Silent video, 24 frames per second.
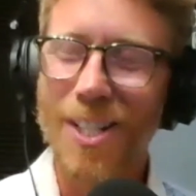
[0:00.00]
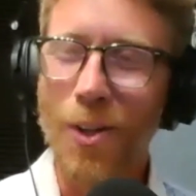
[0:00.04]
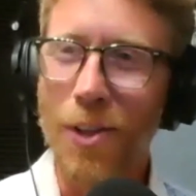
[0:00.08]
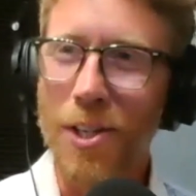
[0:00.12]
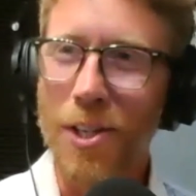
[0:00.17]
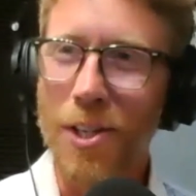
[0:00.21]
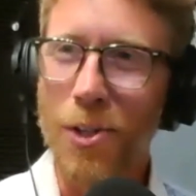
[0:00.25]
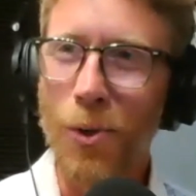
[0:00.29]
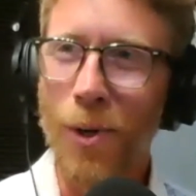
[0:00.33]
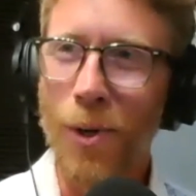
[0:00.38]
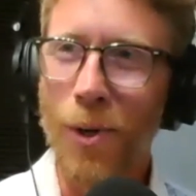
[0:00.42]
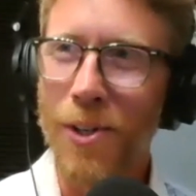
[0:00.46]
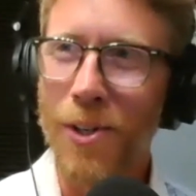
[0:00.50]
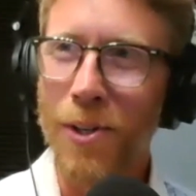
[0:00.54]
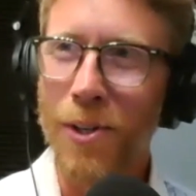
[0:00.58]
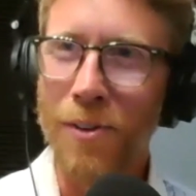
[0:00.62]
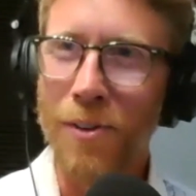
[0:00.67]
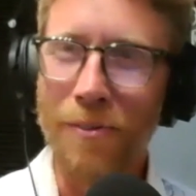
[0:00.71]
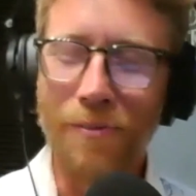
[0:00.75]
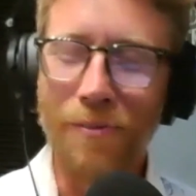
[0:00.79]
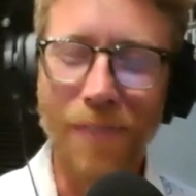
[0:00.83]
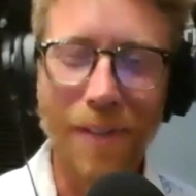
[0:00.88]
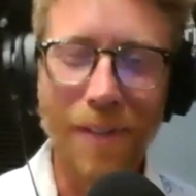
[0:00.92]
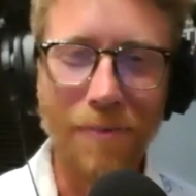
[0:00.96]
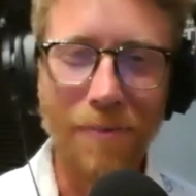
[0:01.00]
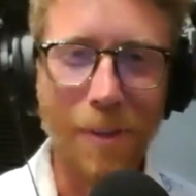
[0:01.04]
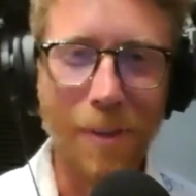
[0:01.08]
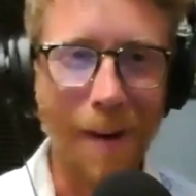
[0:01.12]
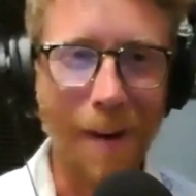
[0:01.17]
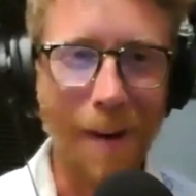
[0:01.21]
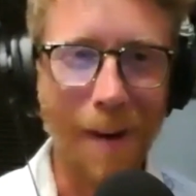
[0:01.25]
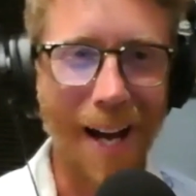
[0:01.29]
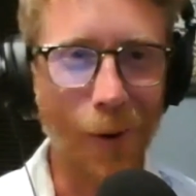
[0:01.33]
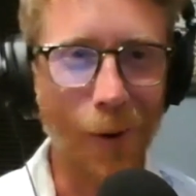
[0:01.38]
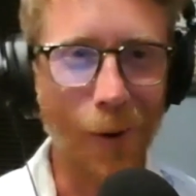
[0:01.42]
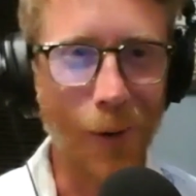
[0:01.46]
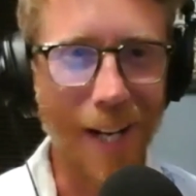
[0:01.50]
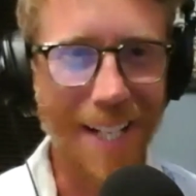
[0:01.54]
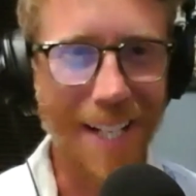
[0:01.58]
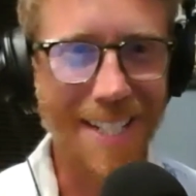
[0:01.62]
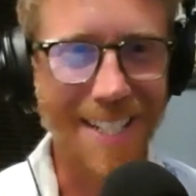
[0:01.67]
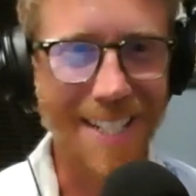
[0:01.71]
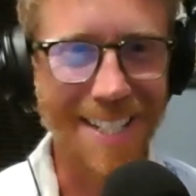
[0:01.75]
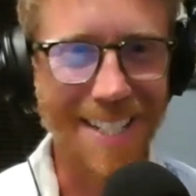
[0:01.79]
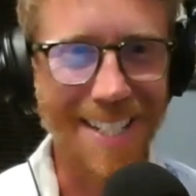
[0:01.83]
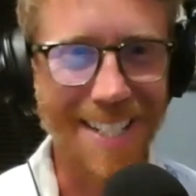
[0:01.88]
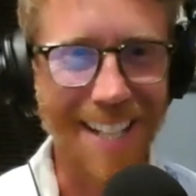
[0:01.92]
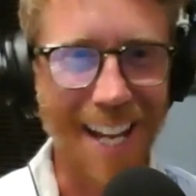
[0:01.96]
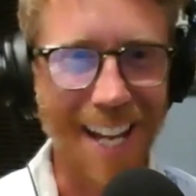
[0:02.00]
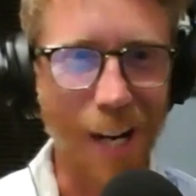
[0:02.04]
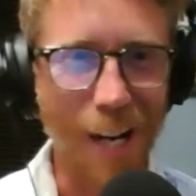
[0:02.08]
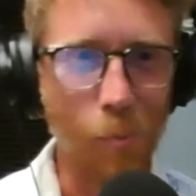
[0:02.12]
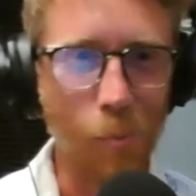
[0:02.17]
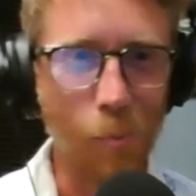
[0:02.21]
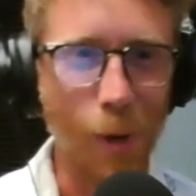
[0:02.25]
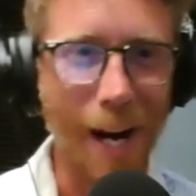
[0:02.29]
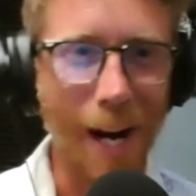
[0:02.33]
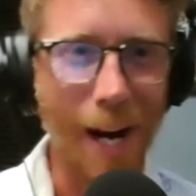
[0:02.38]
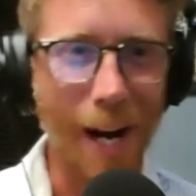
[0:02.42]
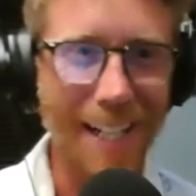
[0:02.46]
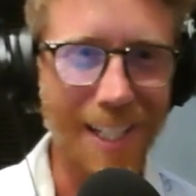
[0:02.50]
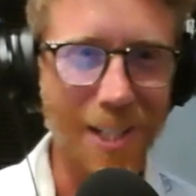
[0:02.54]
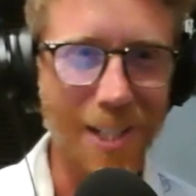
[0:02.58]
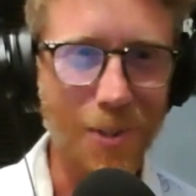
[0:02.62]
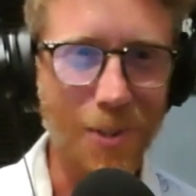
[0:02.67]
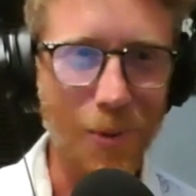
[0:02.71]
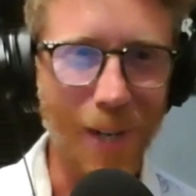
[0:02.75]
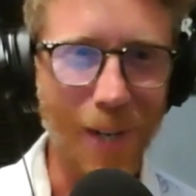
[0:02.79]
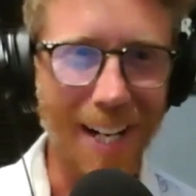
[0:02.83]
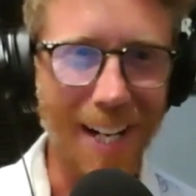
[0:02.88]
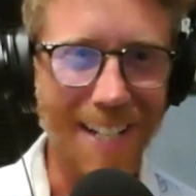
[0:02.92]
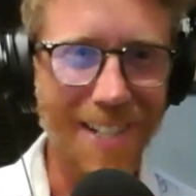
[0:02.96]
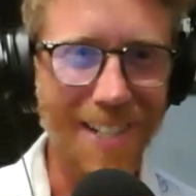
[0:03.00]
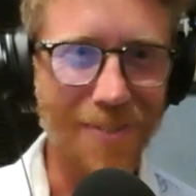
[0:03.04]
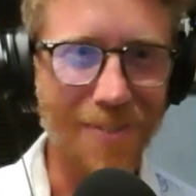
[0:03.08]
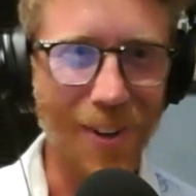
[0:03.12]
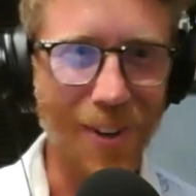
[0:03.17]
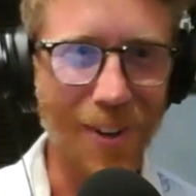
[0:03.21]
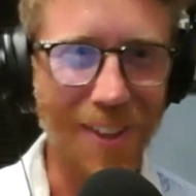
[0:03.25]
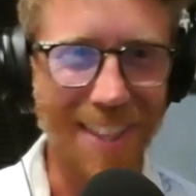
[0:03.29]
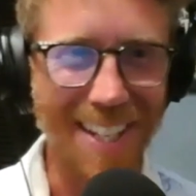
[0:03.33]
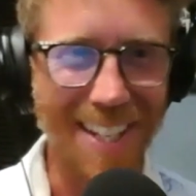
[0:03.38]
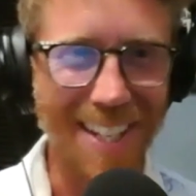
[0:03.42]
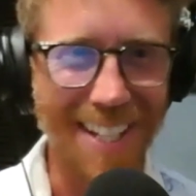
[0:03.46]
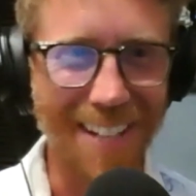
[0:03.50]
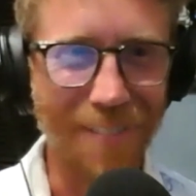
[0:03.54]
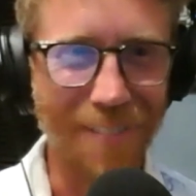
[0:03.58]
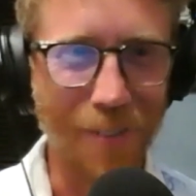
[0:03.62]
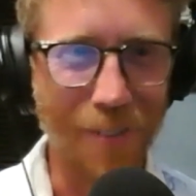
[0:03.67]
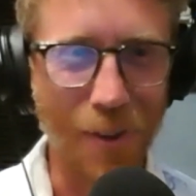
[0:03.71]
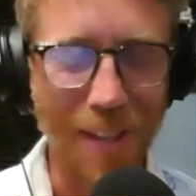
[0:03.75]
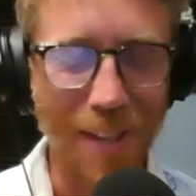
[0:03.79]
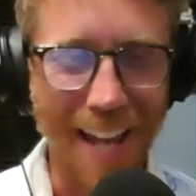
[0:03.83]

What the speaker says: the 250-mile race is like a practice race for the